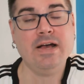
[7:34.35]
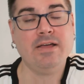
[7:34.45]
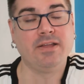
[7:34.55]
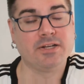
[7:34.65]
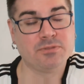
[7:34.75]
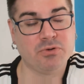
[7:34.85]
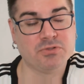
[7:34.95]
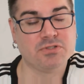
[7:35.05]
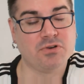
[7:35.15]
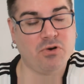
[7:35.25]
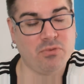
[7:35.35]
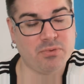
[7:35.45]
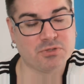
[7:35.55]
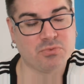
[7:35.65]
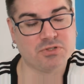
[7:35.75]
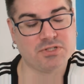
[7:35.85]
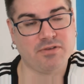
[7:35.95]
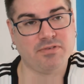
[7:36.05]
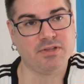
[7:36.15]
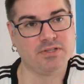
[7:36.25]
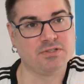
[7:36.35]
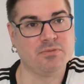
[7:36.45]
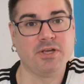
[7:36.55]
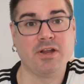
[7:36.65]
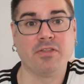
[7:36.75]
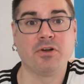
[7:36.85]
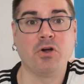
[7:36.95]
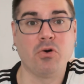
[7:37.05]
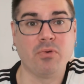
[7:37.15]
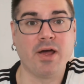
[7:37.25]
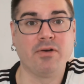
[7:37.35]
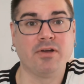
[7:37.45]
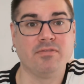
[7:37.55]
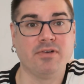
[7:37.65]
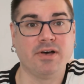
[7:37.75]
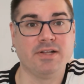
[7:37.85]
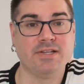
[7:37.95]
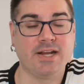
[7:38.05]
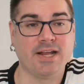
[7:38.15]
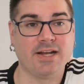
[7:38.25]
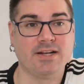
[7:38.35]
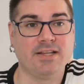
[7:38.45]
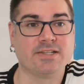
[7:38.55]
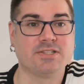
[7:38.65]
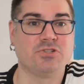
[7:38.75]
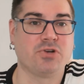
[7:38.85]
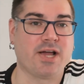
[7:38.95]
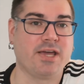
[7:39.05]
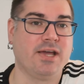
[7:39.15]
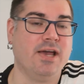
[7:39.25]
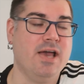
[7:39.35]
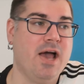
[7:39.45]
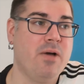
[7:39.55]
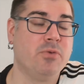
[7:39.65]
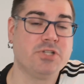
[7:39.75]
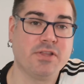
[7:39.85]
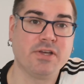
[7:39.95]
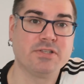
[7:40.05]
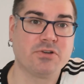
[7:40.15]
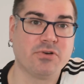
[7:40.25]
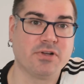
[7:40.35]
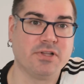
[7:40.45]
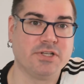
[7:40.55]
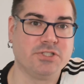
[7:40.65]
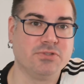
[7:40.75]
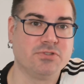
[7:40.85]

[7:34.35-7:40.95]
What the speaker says: that exposes a whole bunch more stuff, and this is going to be another go-round of data analytics and tracking, which I think is a critical issue.